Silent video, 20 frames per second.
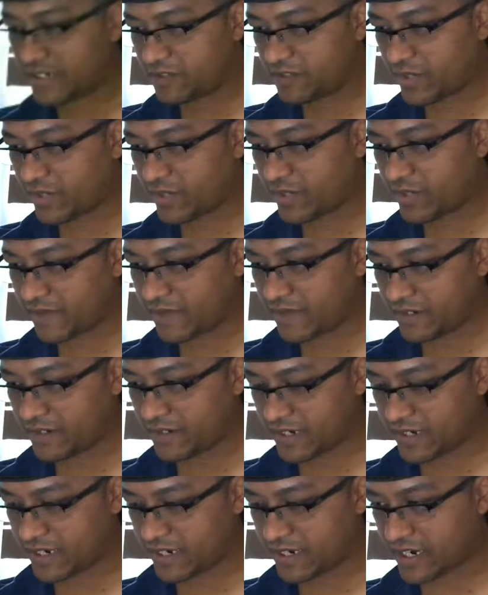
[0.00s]
but I find
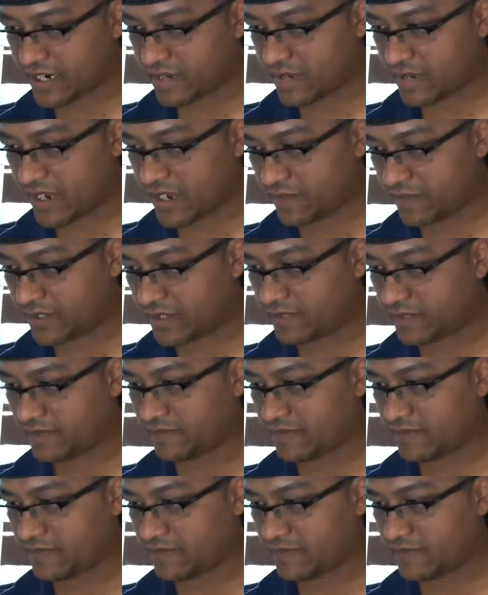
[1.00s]
that